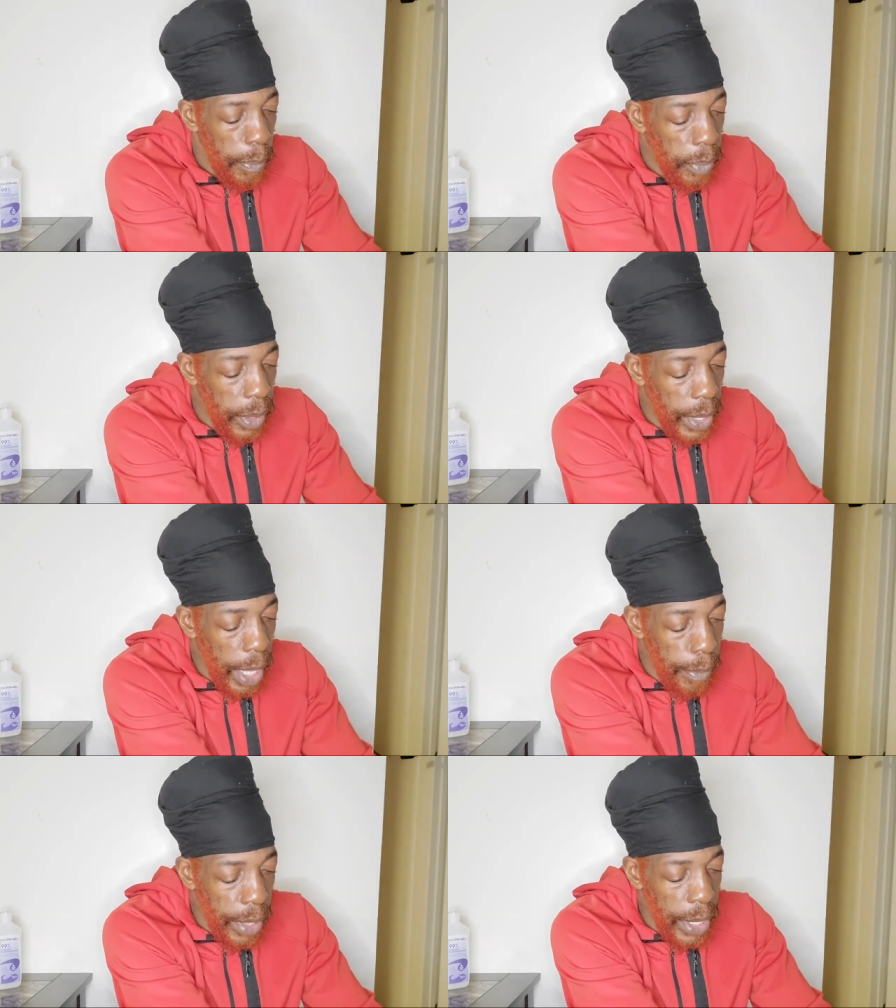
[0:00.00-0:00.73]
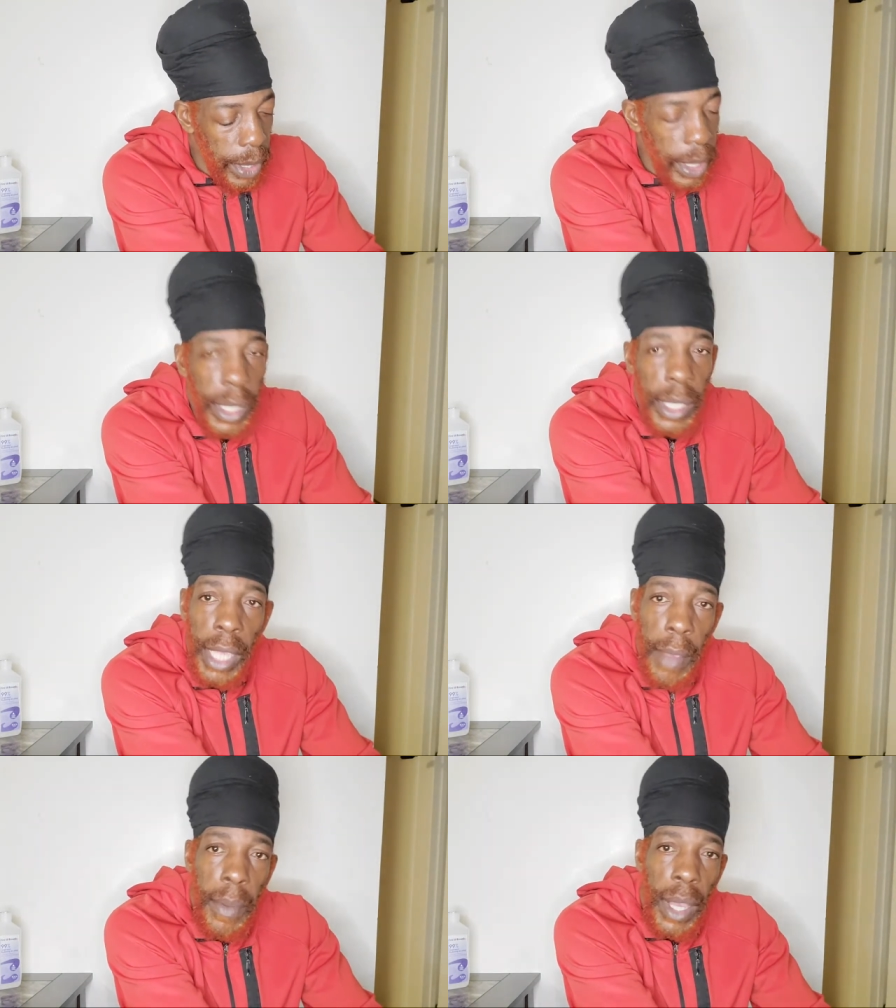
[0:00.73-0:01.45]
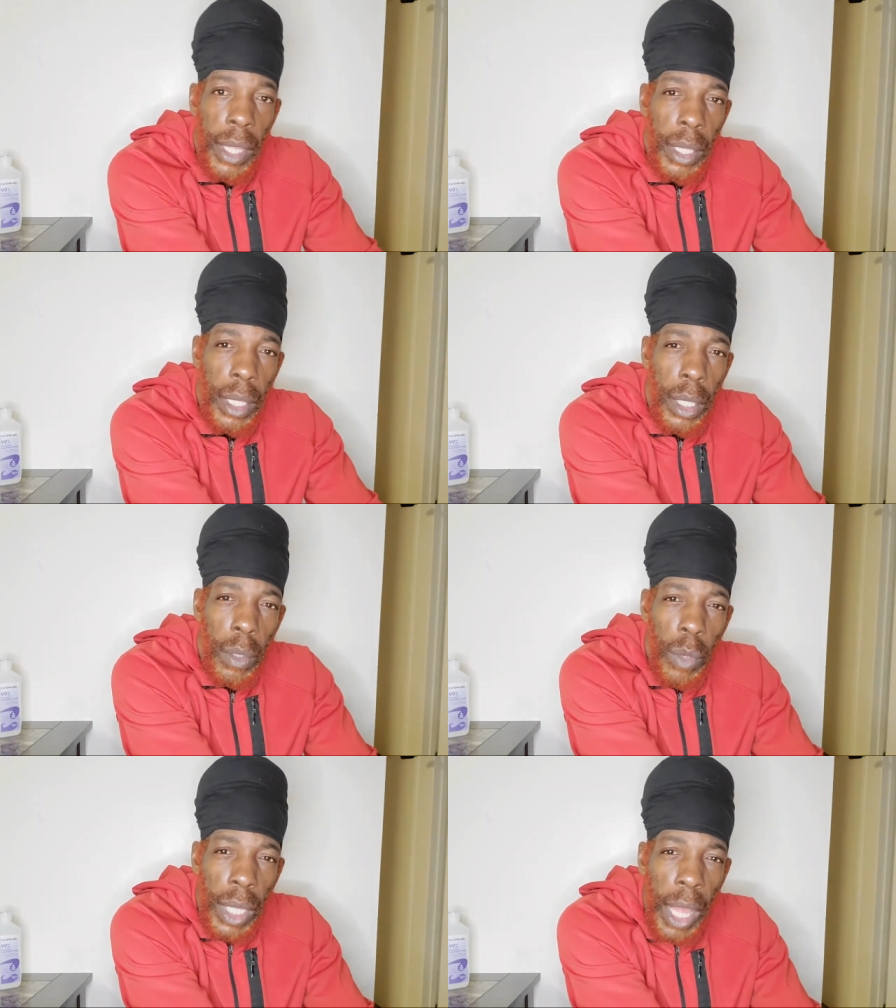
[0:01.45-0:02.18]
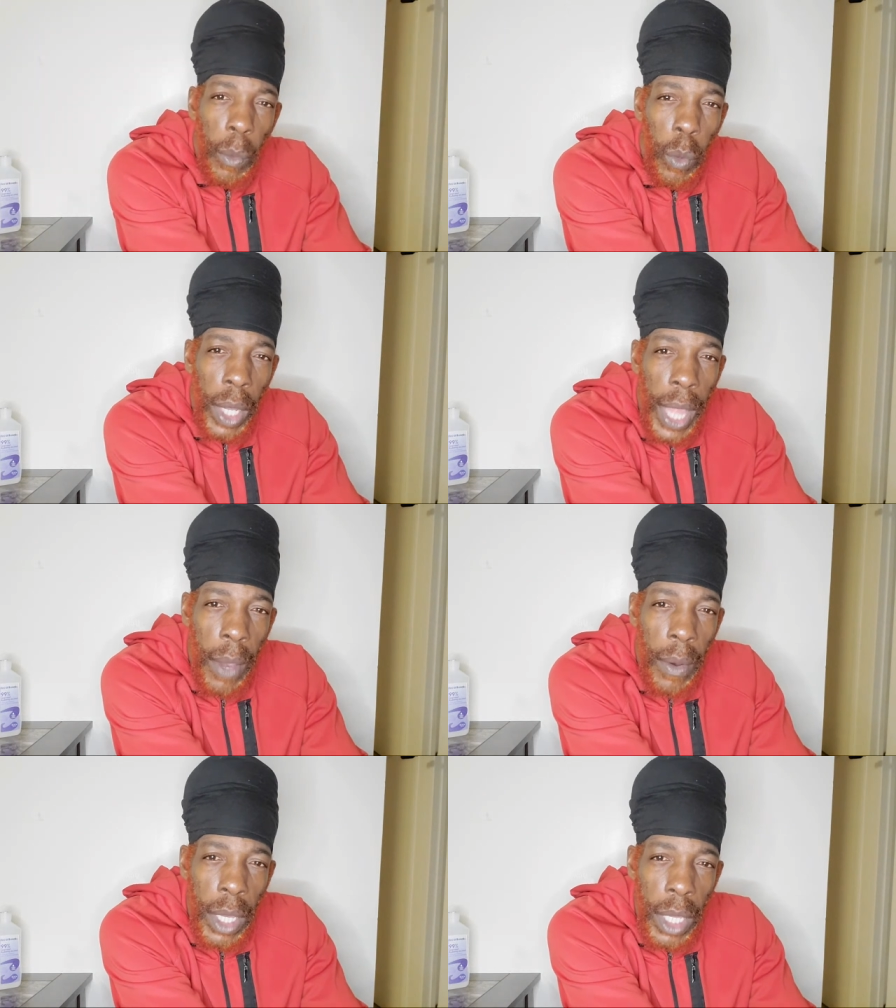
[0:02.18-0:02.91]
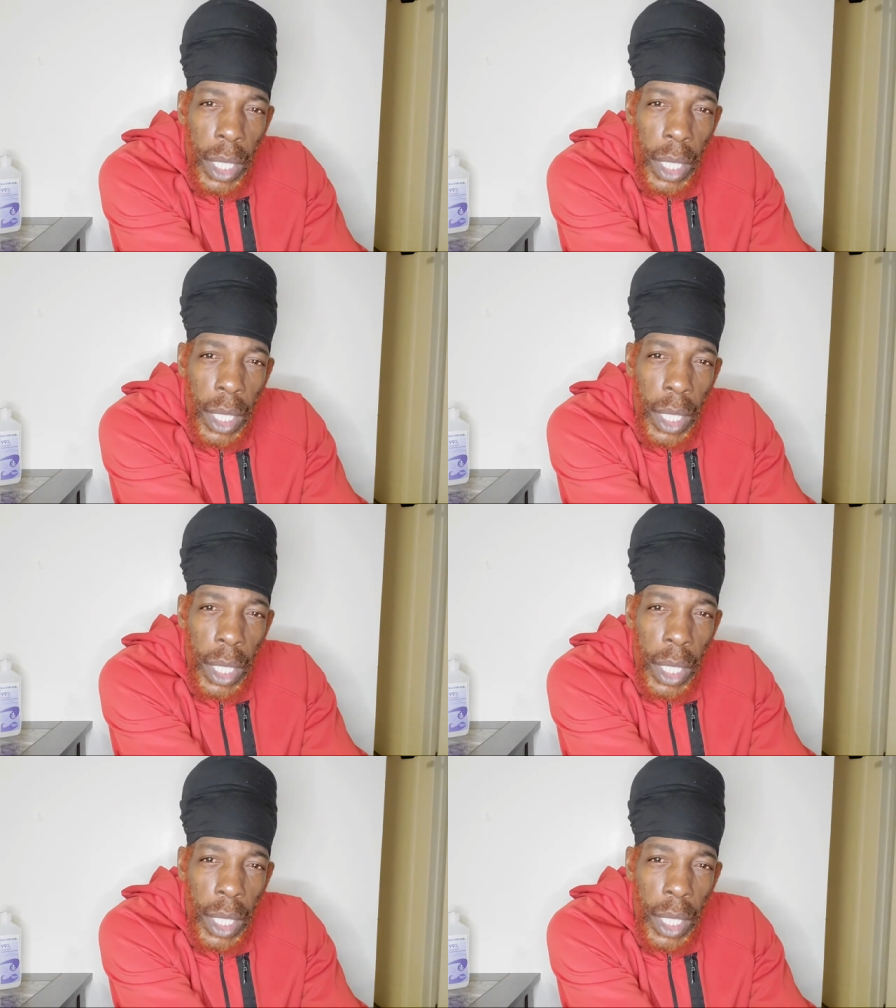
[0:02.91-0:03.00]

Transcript: Peace and blessings. Yeah, man. Well, 1 hour